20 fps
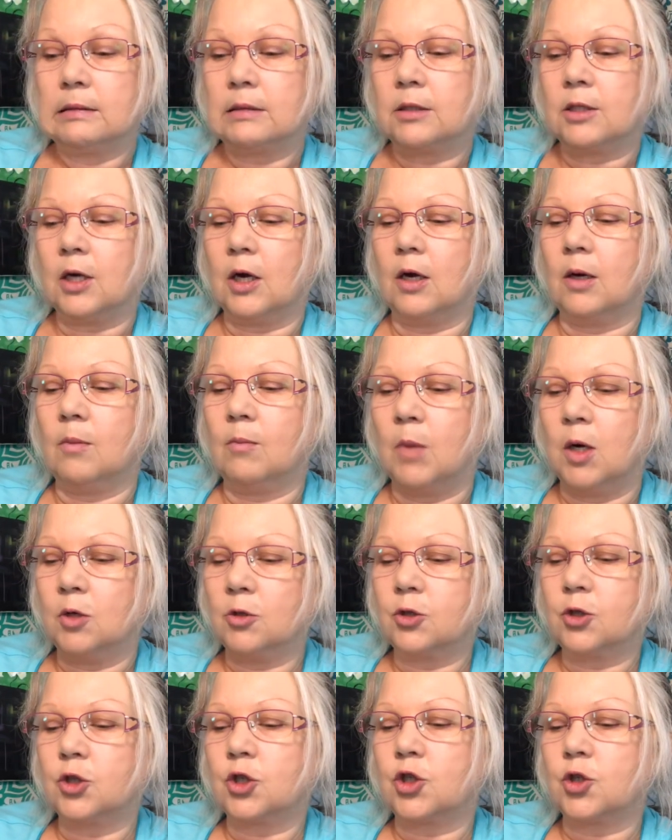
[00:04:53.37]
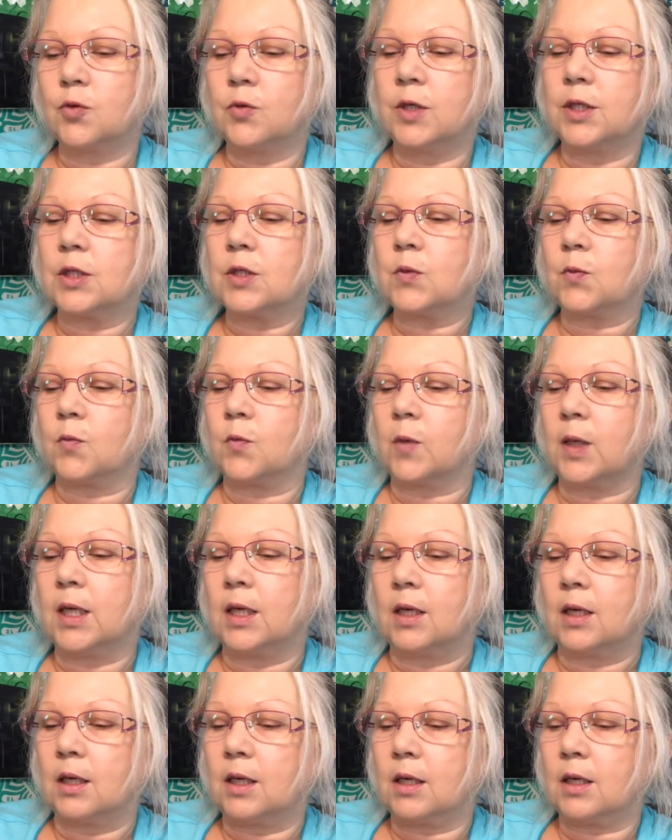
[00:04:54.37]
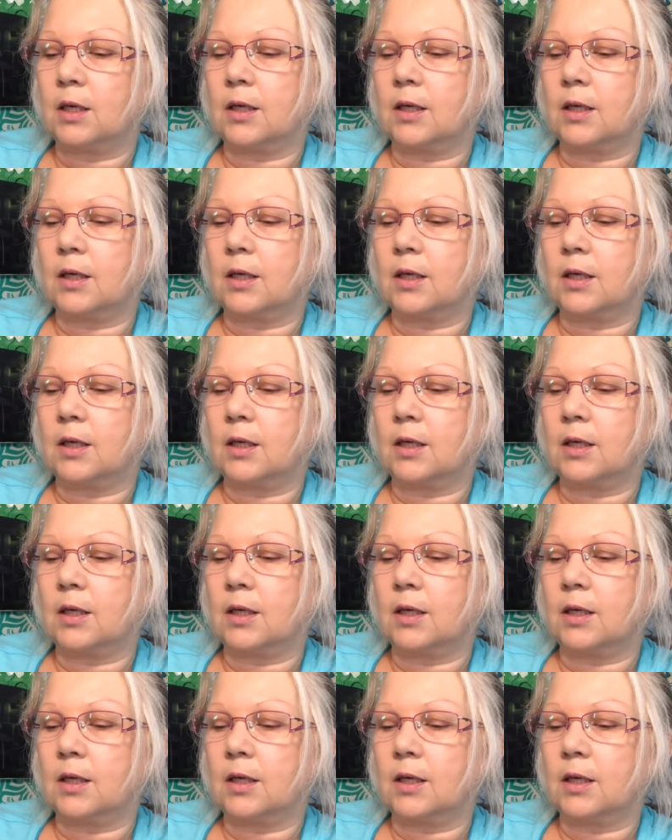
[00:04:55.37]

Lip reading: tumultuous week